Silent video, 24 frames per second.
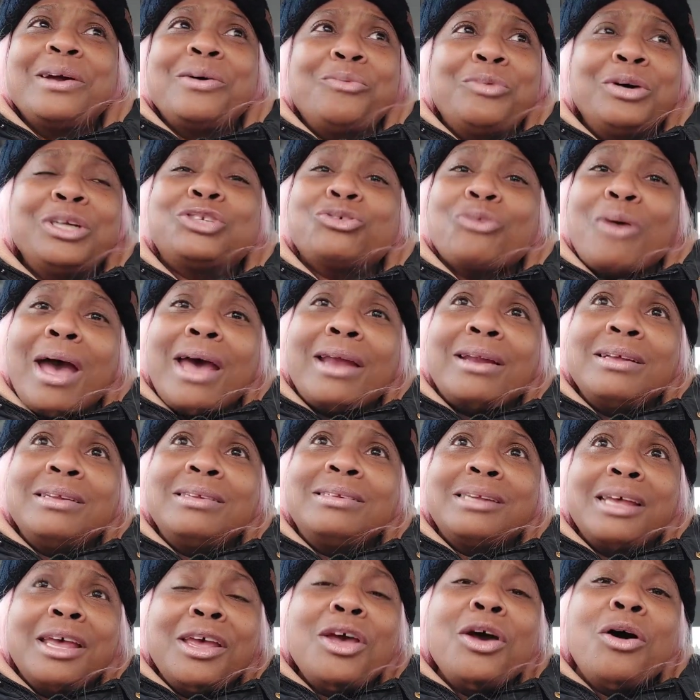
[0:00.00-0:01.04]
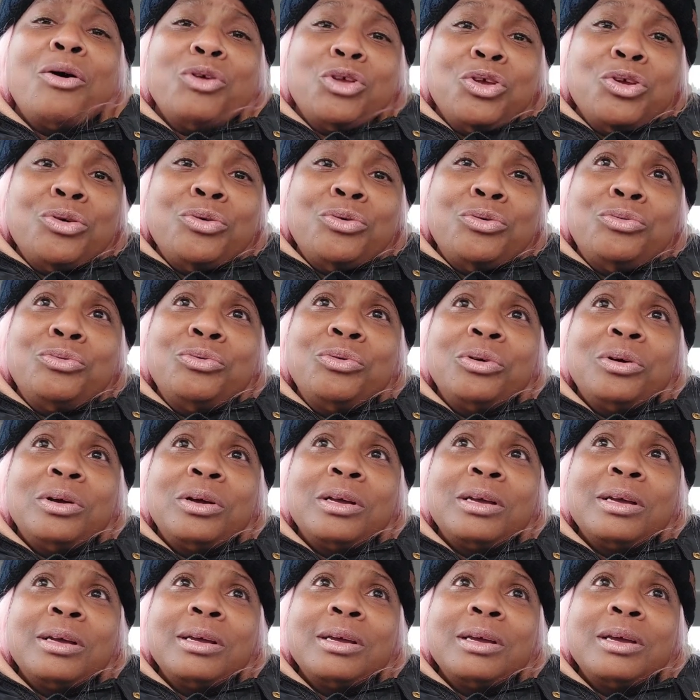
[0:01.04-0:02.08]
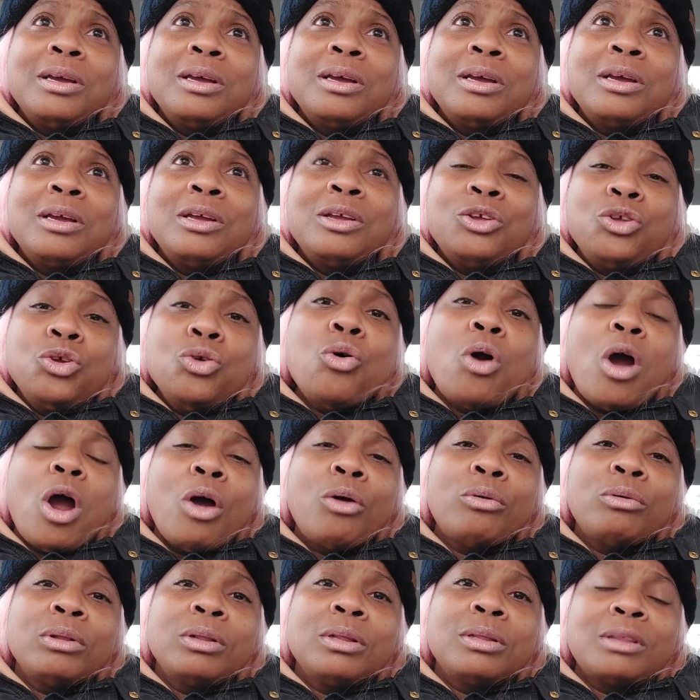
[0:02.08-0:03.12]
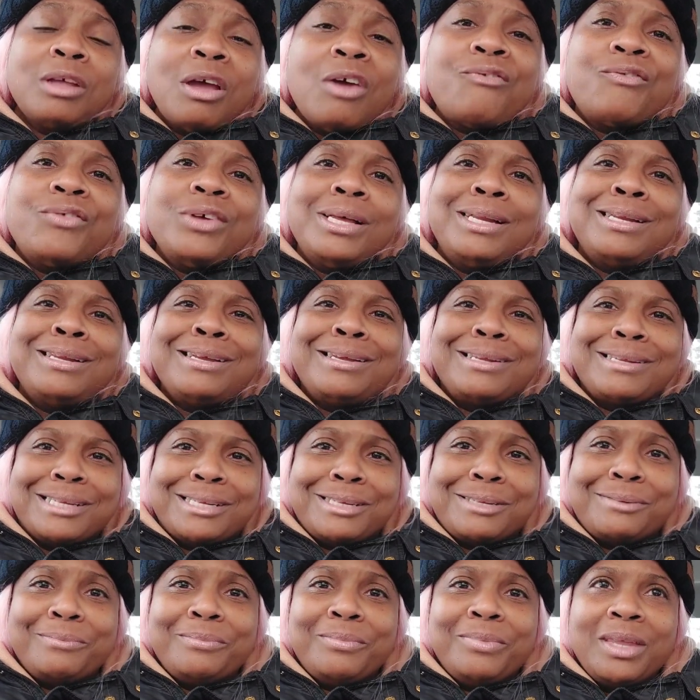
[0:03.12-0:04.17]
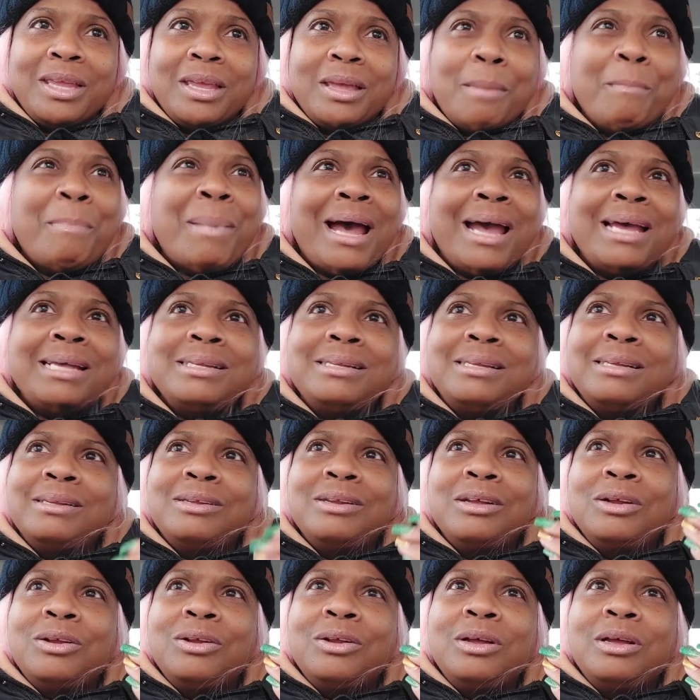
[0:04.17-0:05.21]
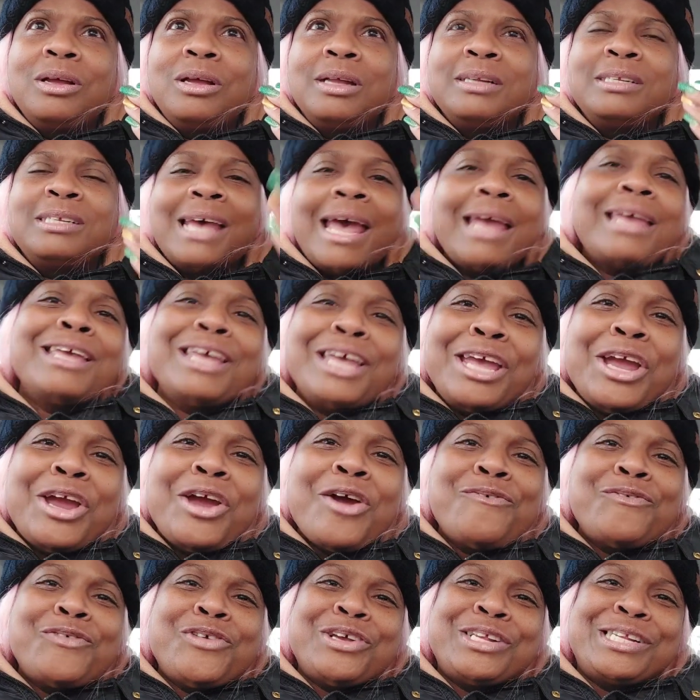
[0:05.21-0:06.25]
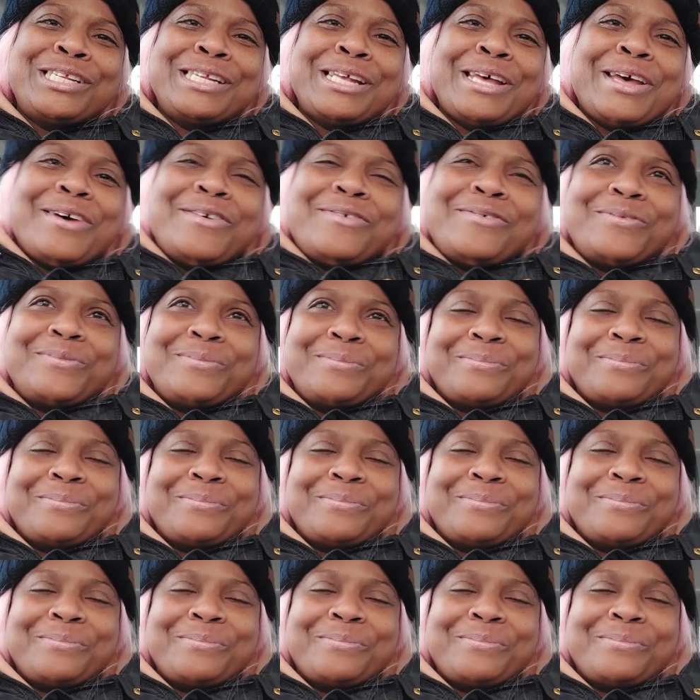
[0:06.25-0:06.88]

will try to tell you you hurt their feelings by taking care of yourself.